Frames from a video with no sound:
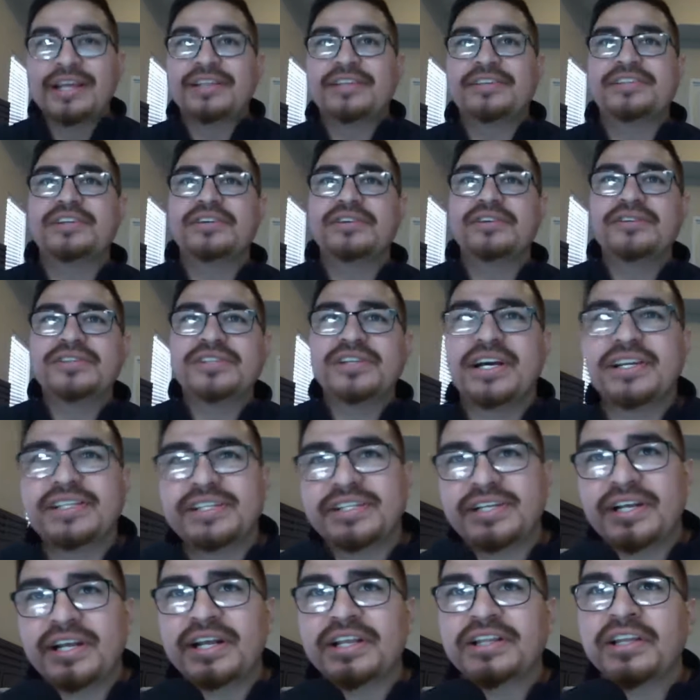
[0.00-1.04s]
The Steelers
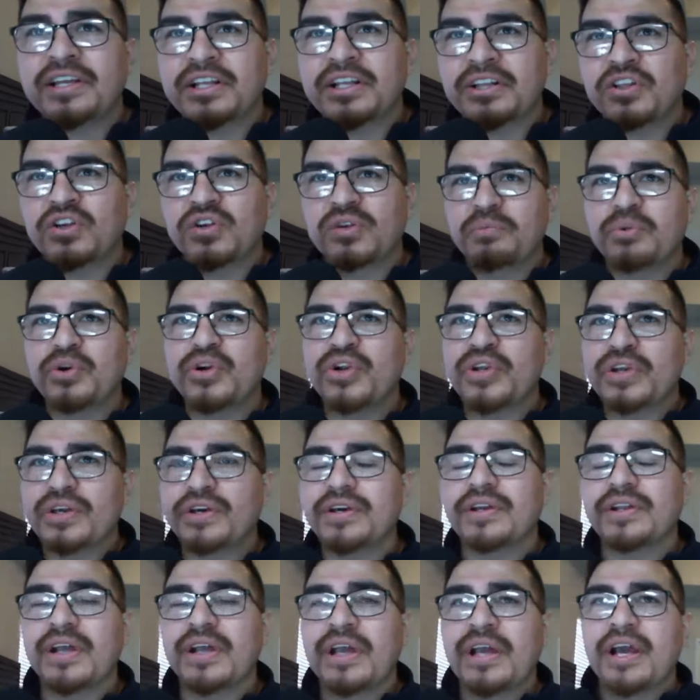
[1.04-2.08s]
last night, I think, looked pretty
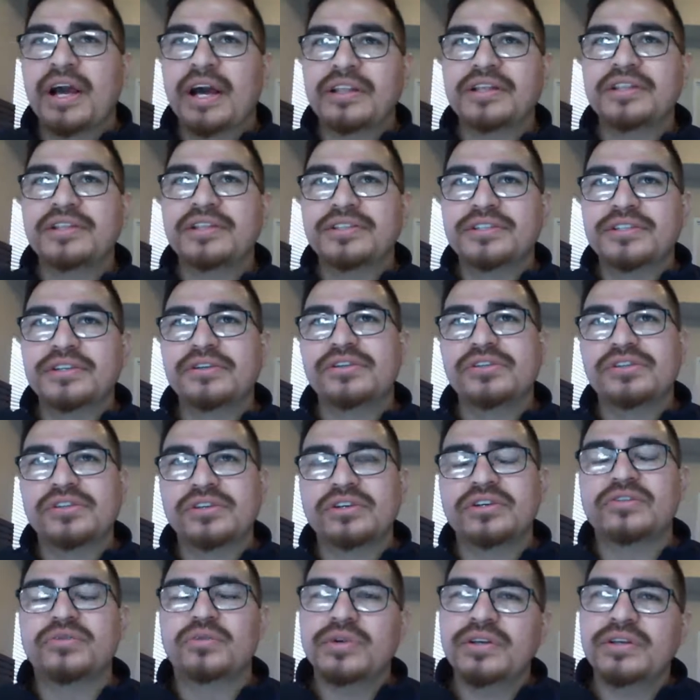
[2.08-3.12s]
good. I think the Steelers
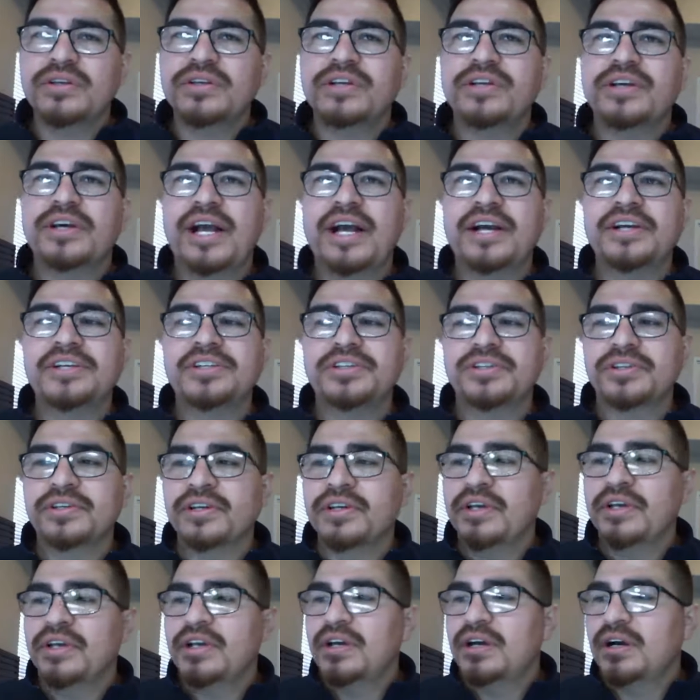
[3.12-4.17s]
looked really good,
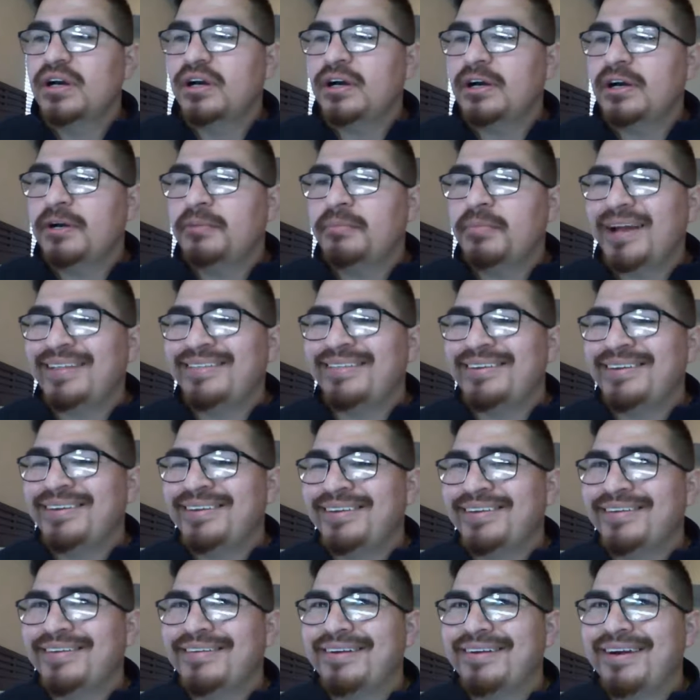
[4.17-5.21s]
actually. I
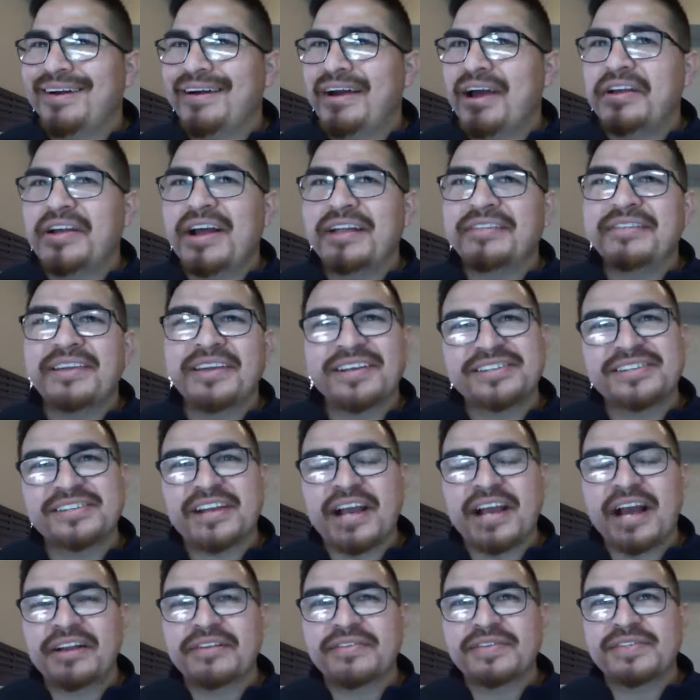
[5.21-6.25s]
think this is
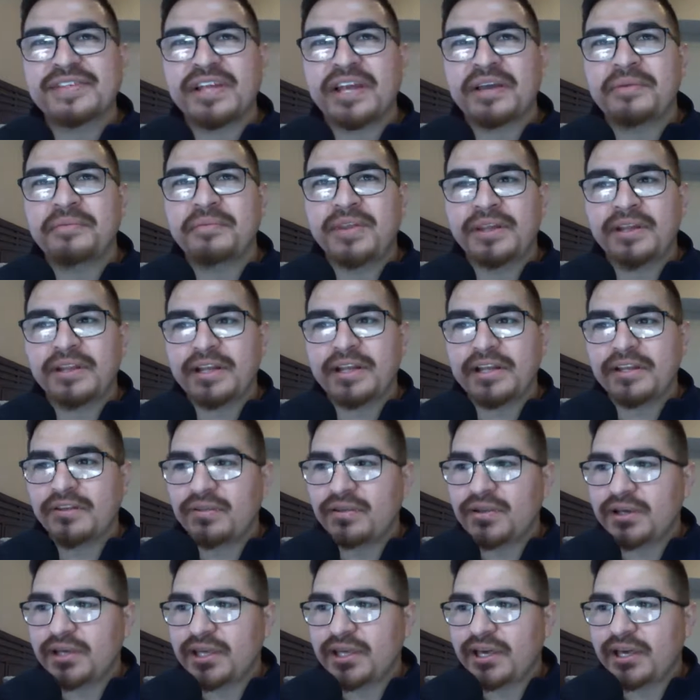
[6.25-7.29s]
kind of the same thing that
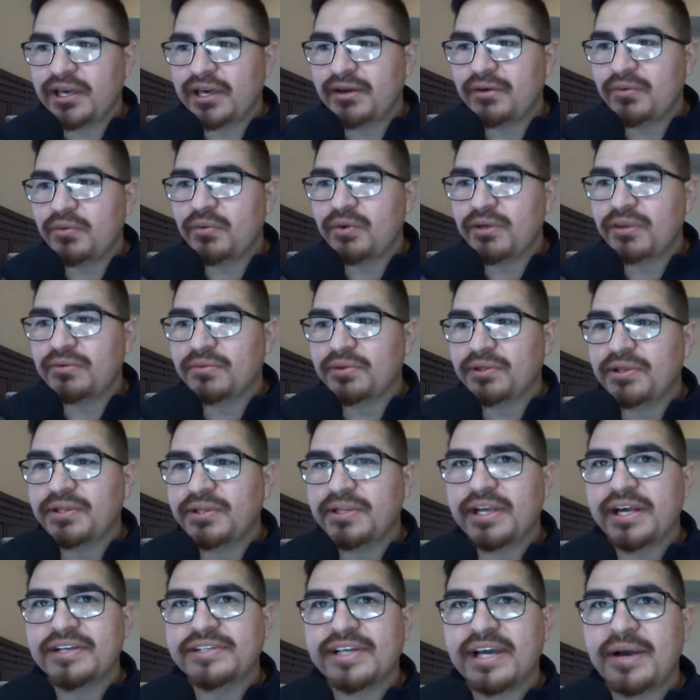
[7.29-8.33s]
you look at with the
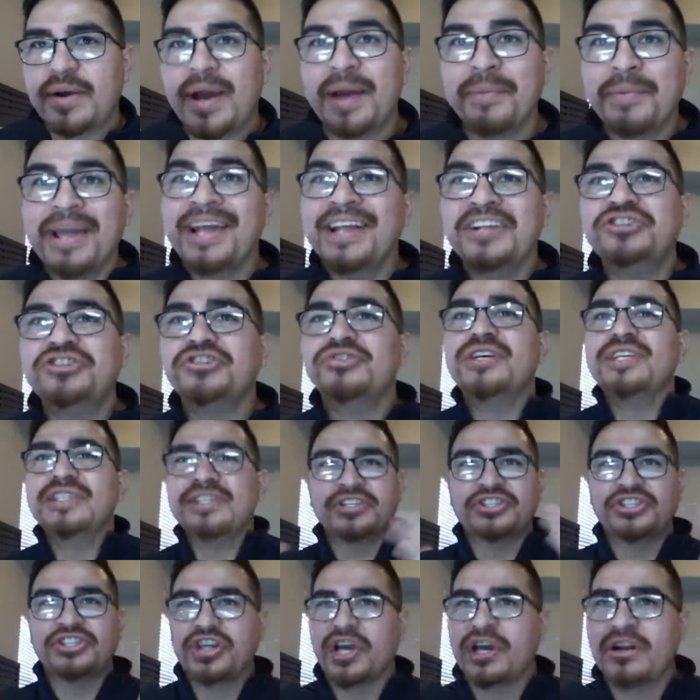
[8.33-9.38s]
Dallas Cowboys. I mean, injuries
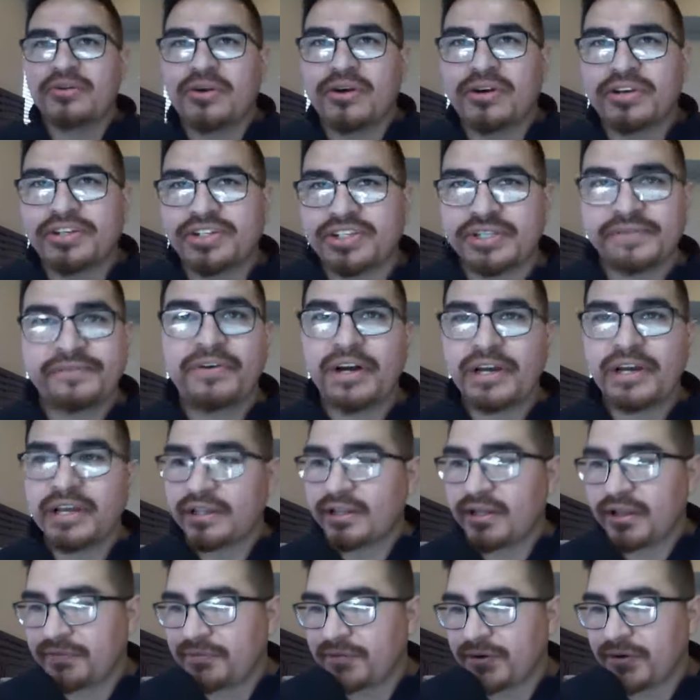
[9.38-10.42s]
in general are just fucking
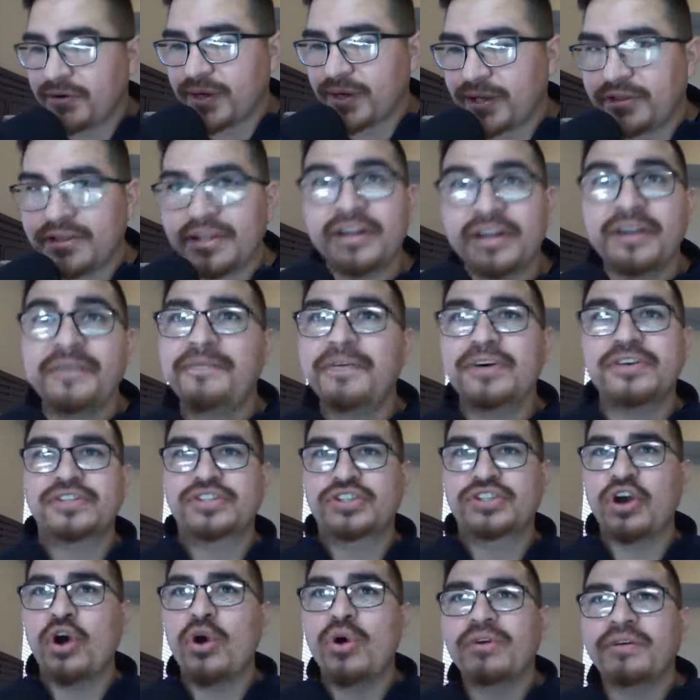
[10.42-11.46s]
NFL now. The NFL is
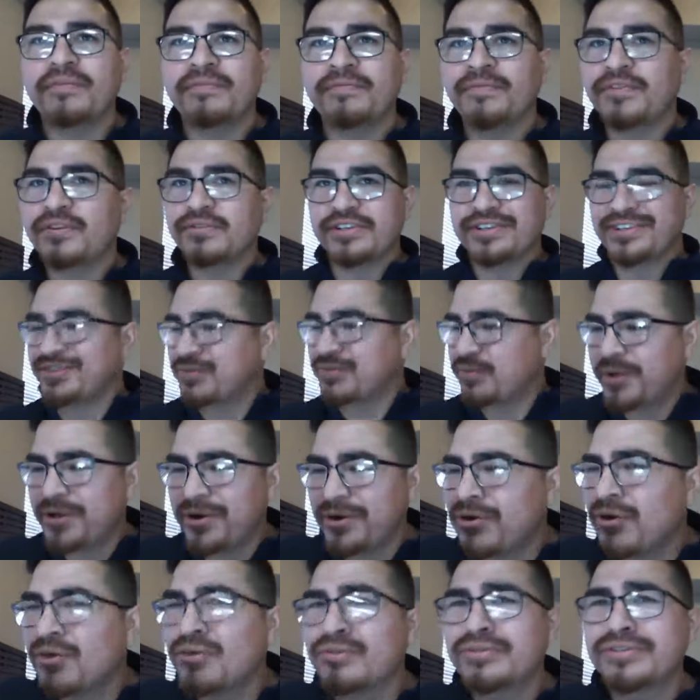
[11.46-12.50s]
so confusing because we don't
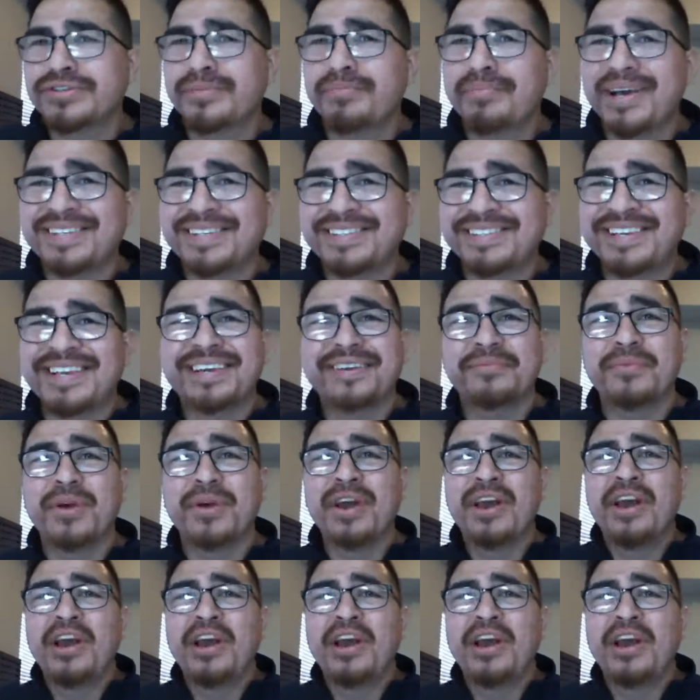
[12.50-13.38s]
know who's the best team.